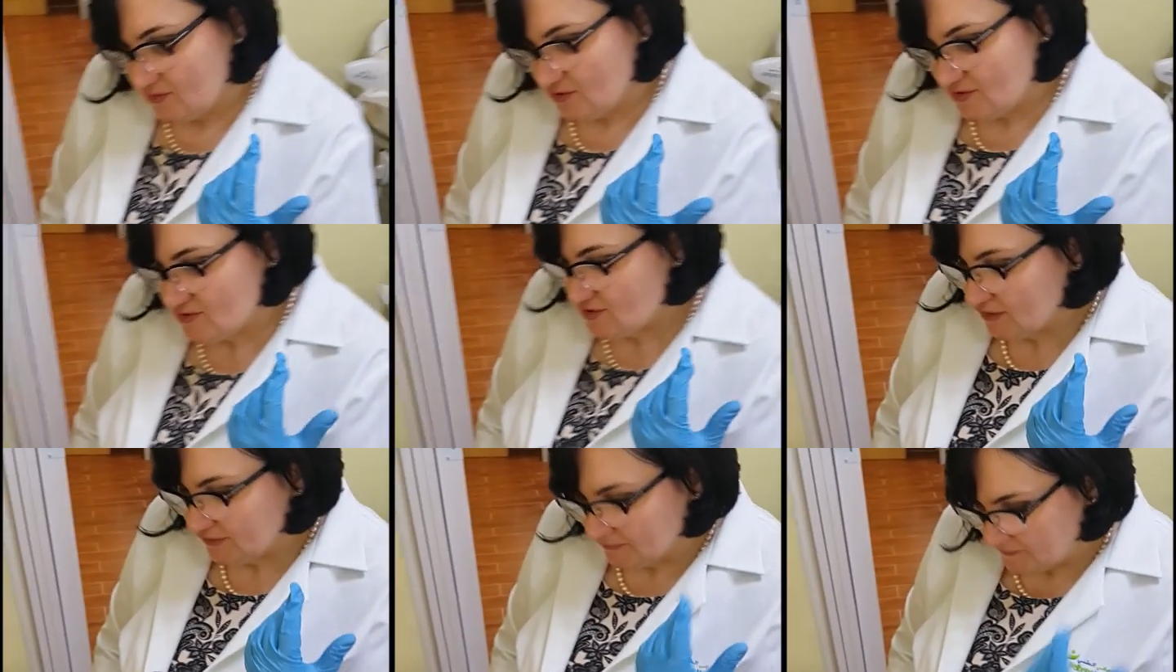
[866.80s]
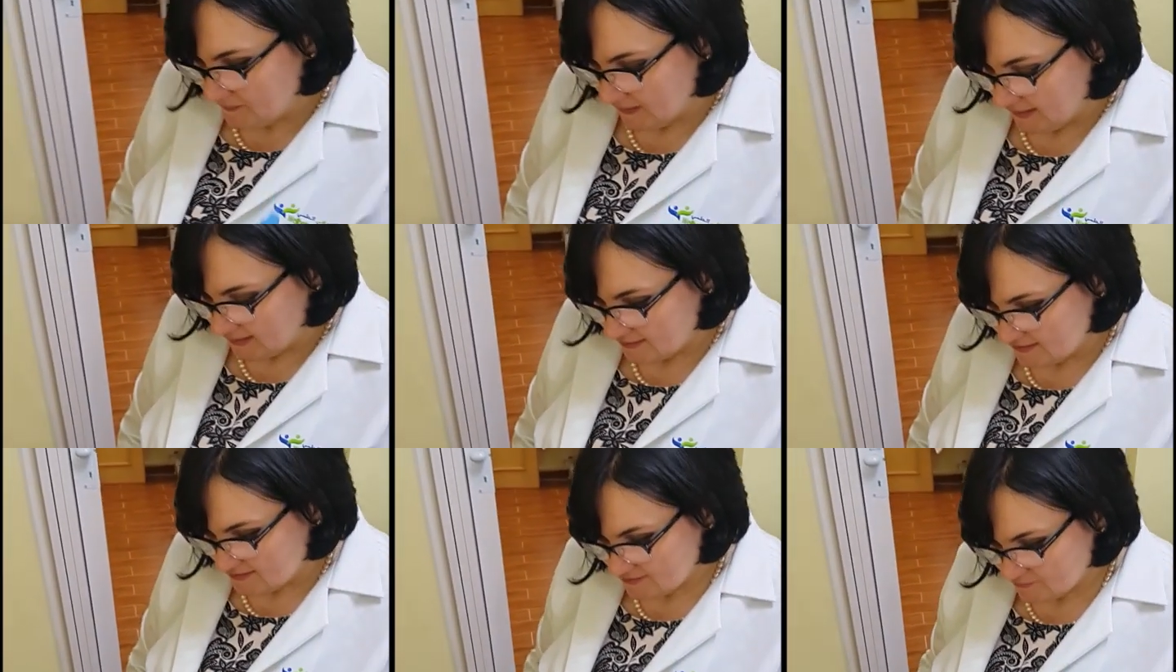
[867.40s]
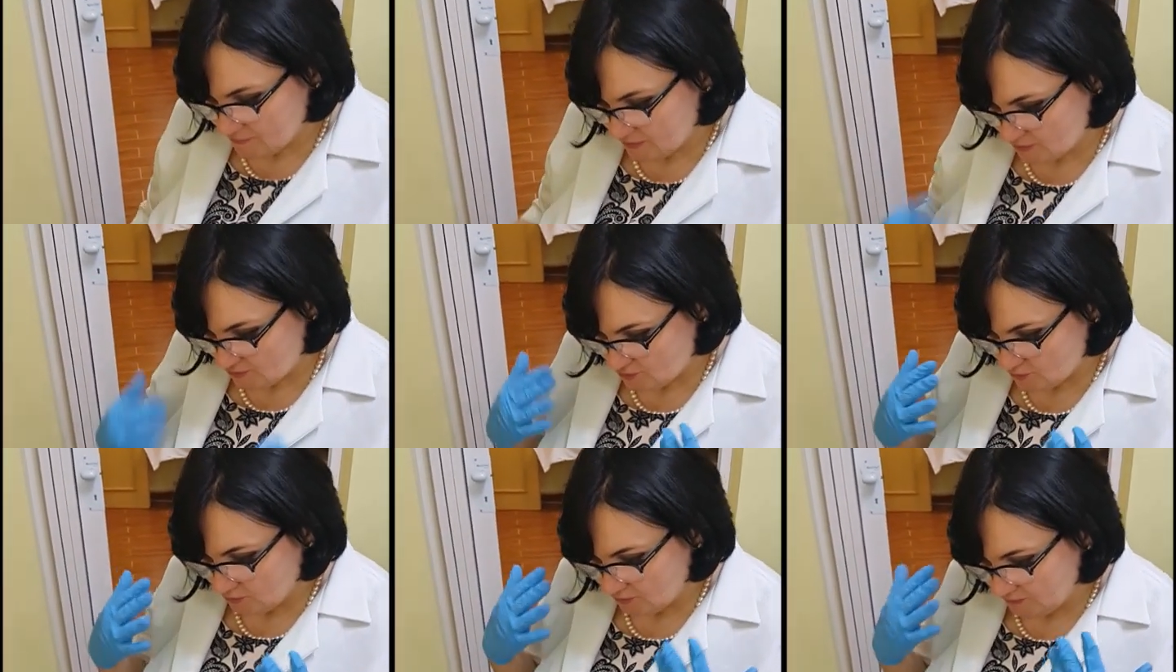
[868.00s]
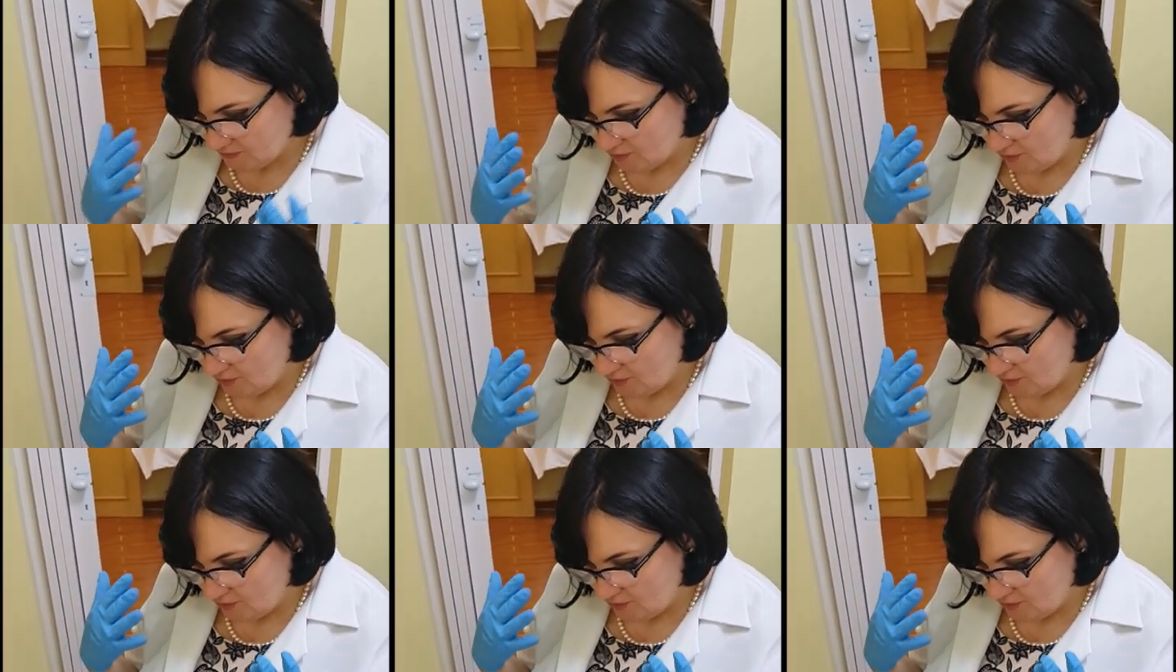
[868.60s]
it's not a pain, it's because you won't be